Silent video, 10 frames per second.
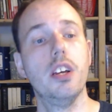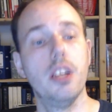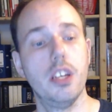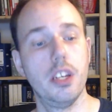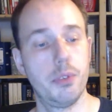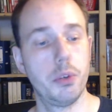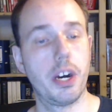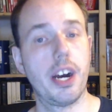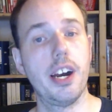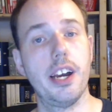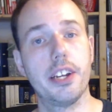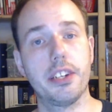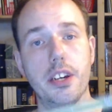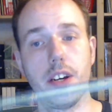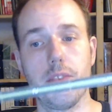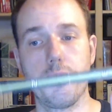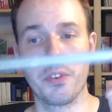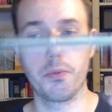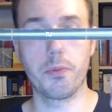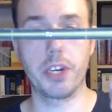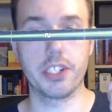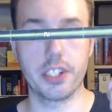If you are at range